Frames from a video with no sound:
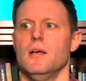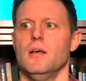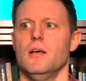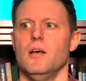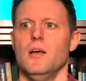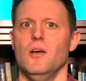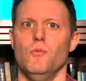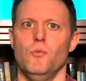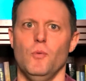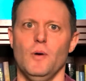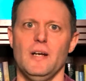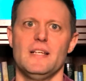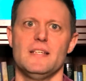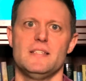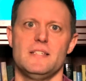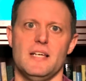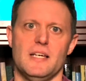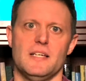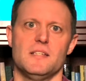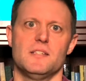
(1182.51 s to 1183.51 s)
what it
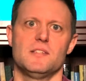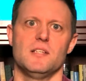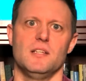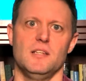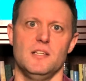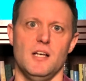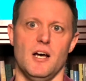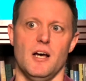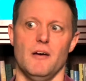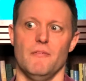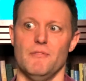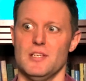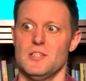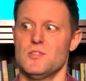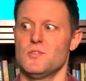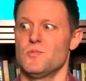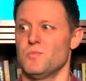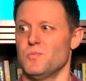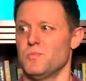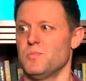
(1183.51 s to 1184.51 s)
takes to love.
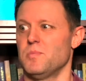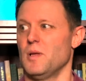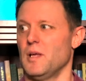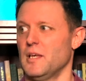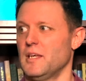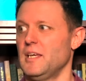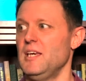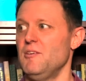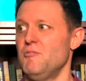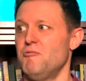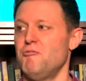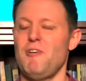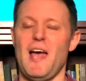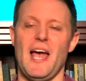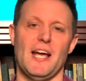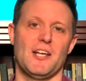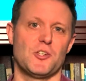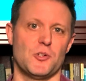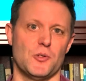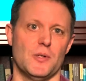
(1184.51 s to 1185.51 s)
It's a key
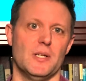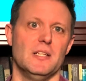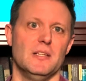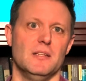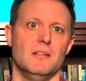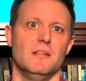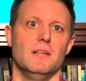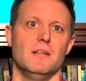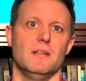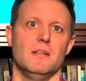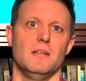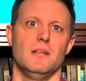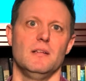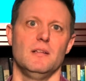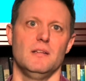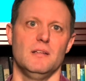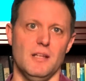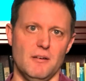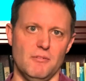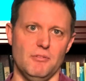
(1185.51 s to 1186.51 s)
factor in
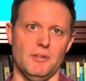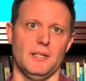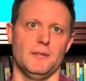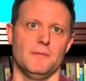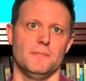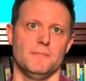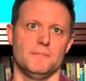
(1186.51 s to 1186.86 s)
loving.